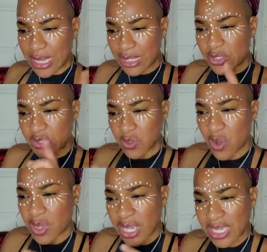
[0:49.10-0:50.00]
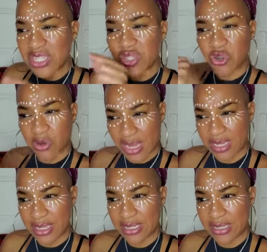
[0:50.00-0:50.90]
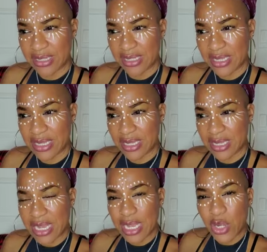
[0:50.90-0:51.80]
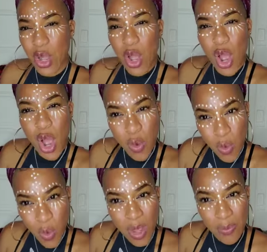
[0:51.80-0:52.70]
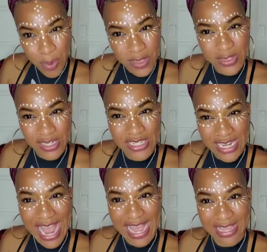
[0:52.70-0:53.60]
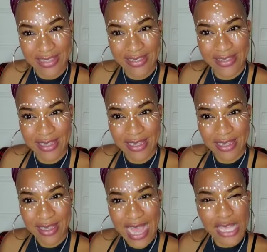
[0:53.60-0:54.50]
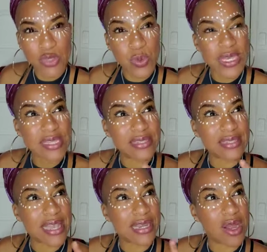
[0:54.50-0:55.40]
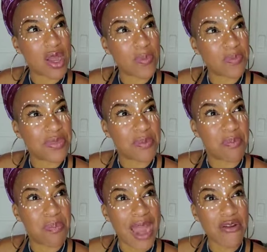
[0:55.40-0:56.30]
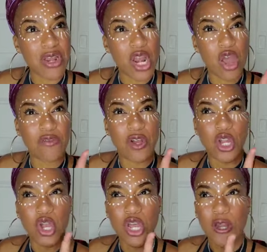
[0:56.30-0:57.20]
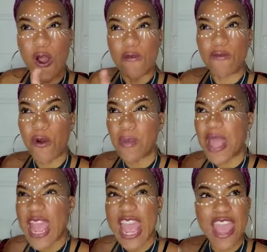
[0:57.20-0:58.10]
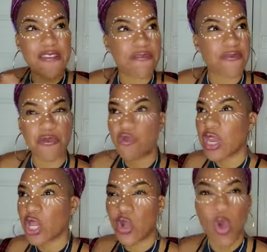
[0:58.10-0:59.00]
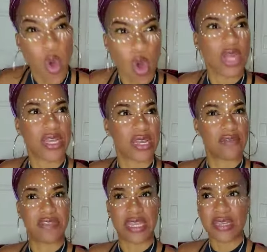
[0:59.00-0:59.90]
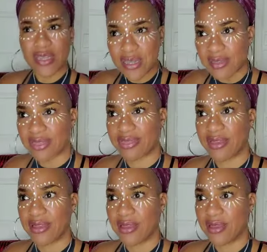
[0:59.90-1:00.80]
It saw its greatness in our puzzled eyes as we stared up the barrel of a gun from every corner of the earth.